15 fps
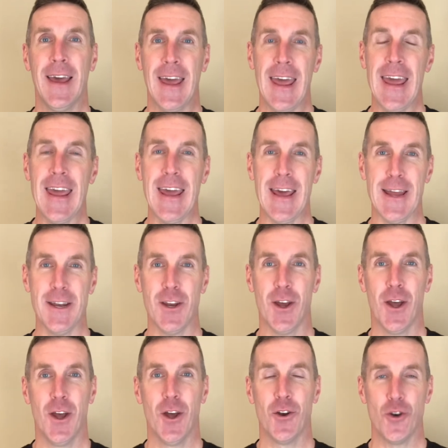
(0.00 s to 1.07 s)

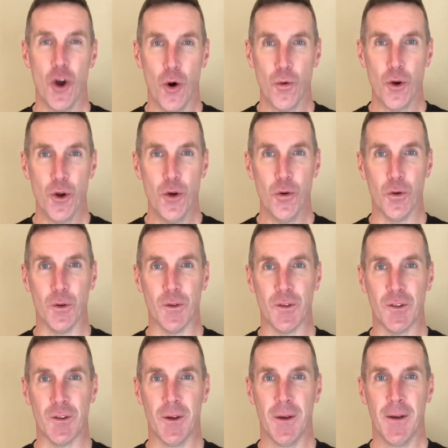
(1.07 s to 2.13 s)
and no
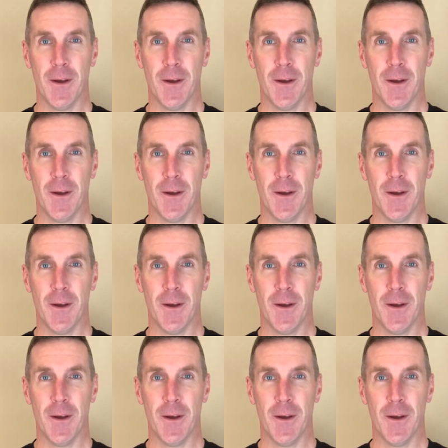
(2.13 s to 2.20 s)
news,